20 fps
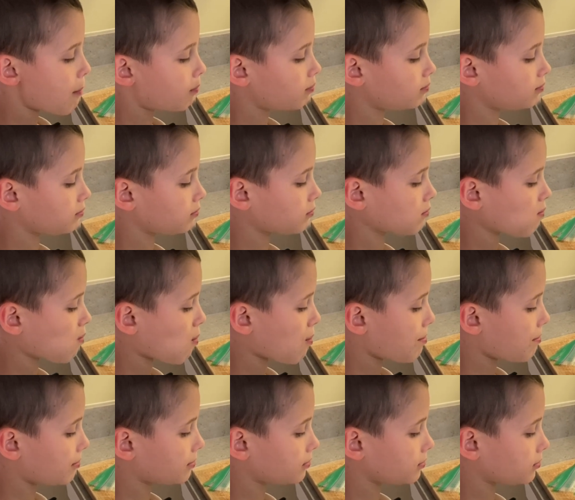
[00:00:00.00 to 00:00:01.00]
Esselstyn's
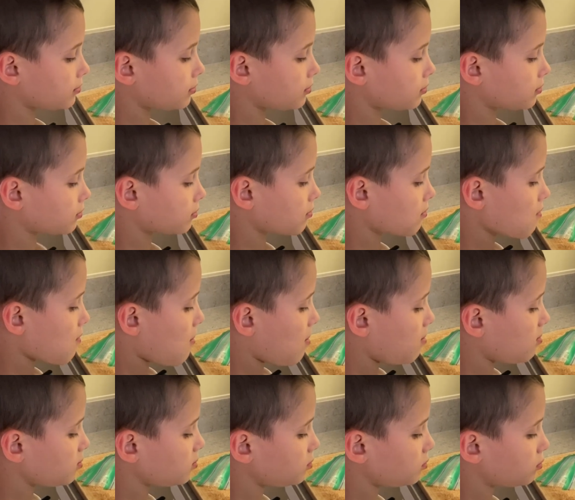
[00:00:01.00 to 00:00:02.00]
plan,
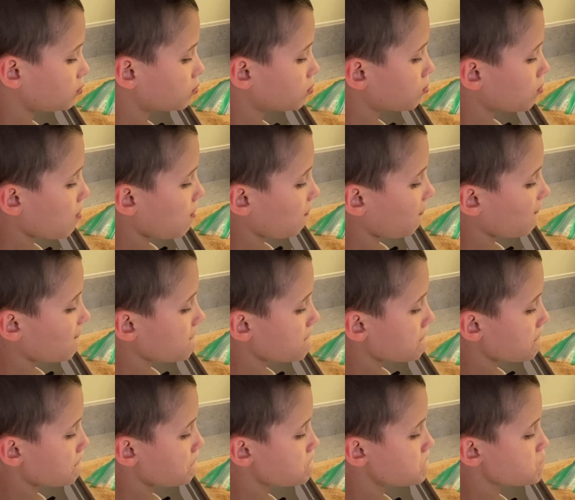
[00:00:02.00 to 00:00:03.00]
it doesn't
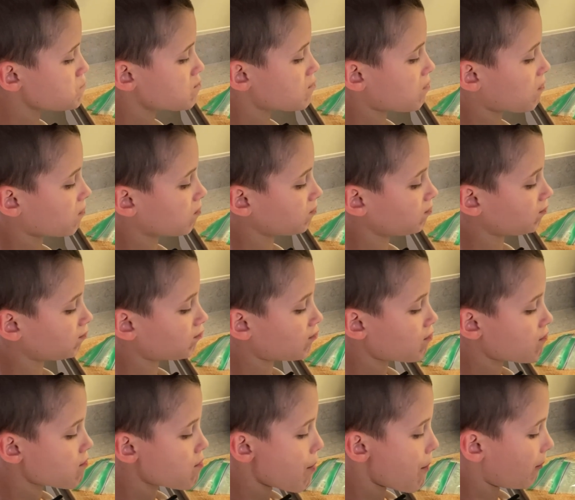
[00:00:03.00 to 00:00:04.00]
rely on fruit as a
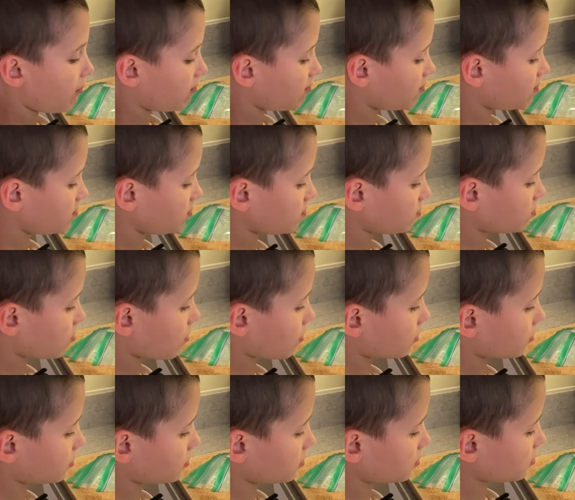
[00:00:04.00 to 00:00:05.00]
sweetener. It's
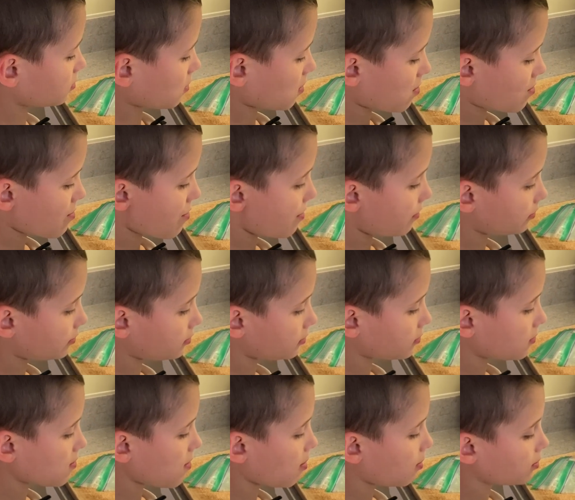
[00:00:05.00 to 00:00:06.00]
all starch,
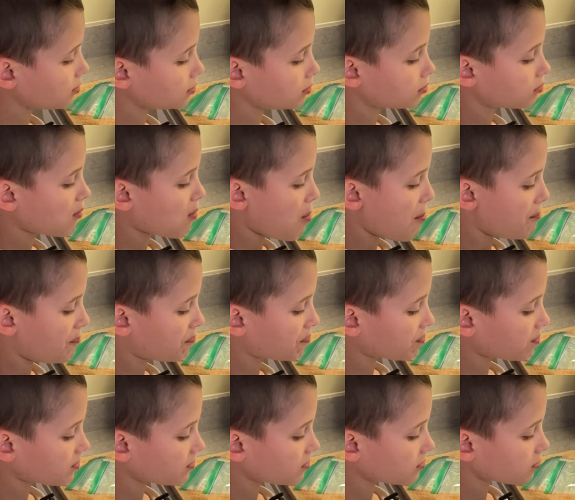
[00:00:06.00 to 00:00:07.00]
so it's a
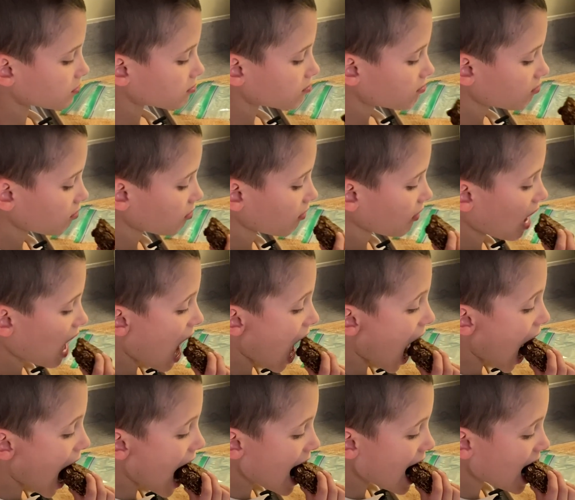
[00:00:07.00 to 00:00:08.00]
really handy
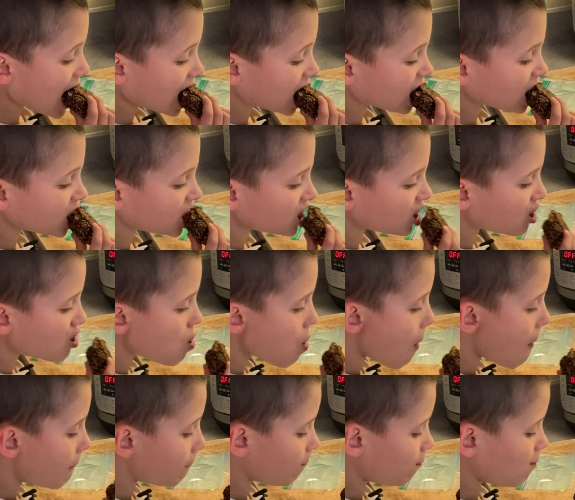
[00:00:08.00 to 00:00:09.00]

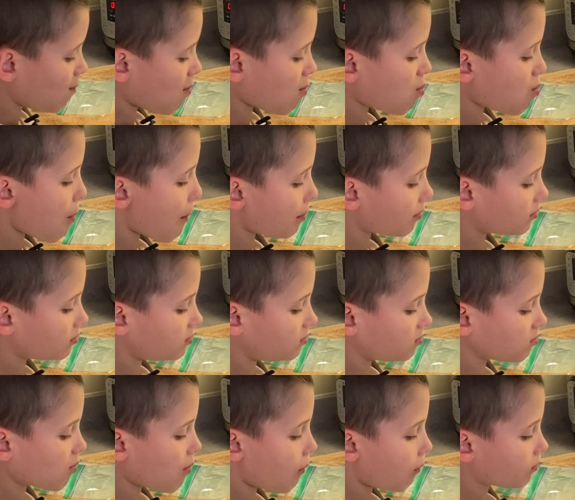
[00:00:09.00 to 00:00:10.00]
sweet
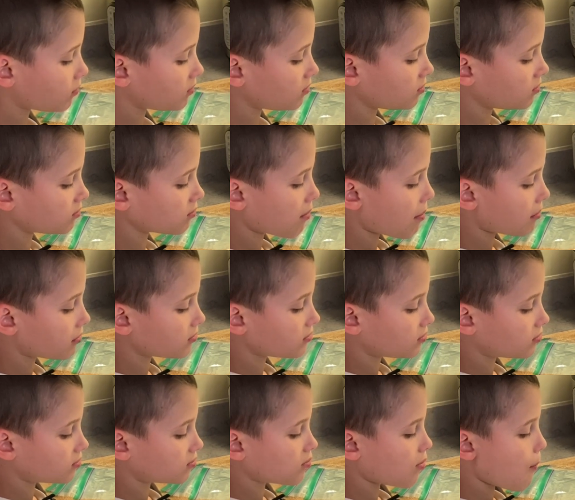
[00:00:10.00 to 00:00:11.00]
treat. Also, they
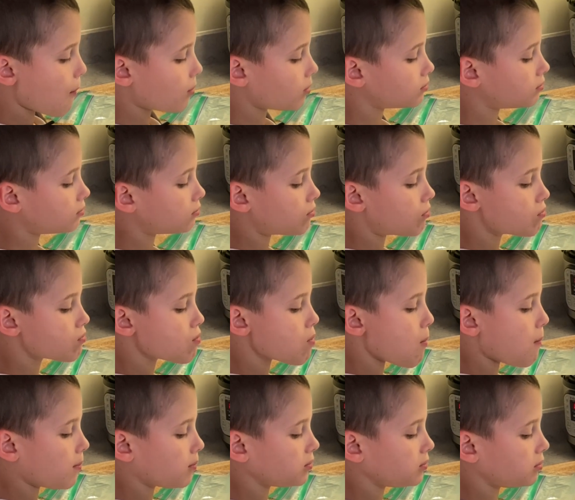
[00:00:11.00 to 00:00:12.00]
freeze
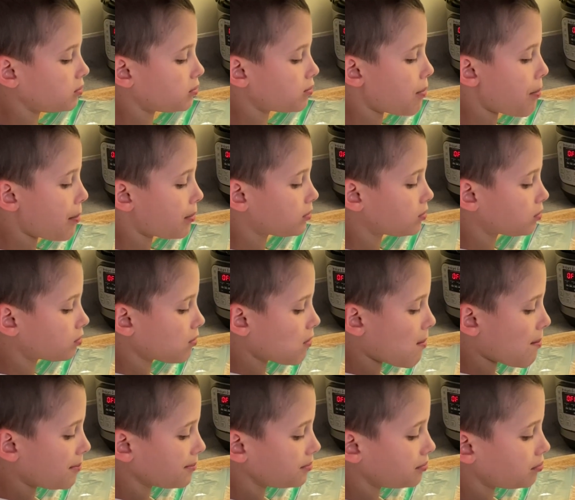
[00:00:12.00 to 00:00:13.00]
absolutely beautifully.
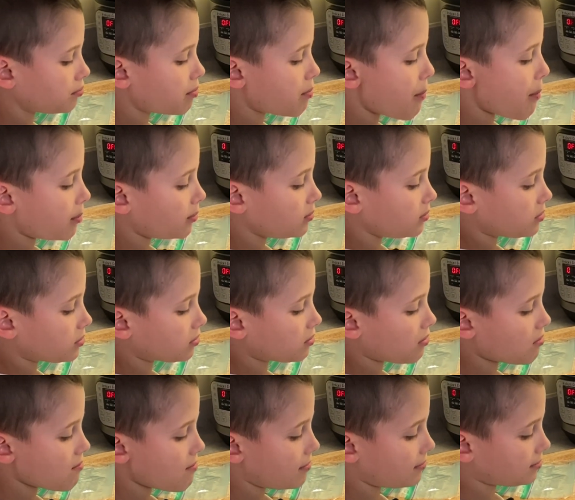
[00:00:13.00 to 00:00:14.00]
So what I'll do is
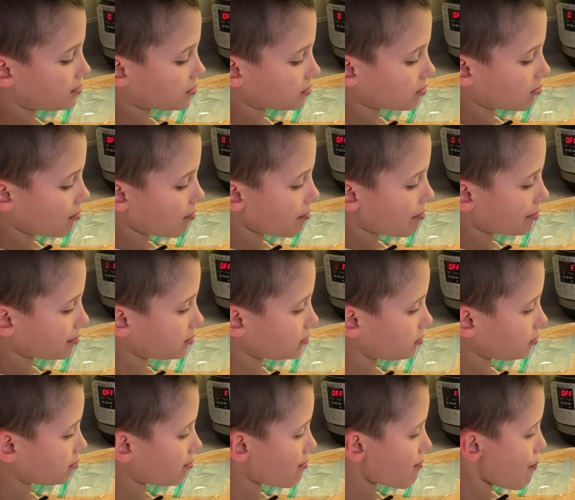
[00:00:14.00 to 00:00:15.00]
whatever's left of
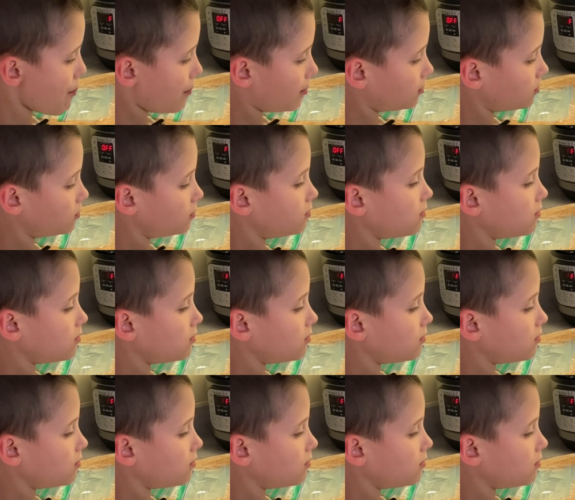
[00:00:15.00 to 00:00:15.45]
these, although I don't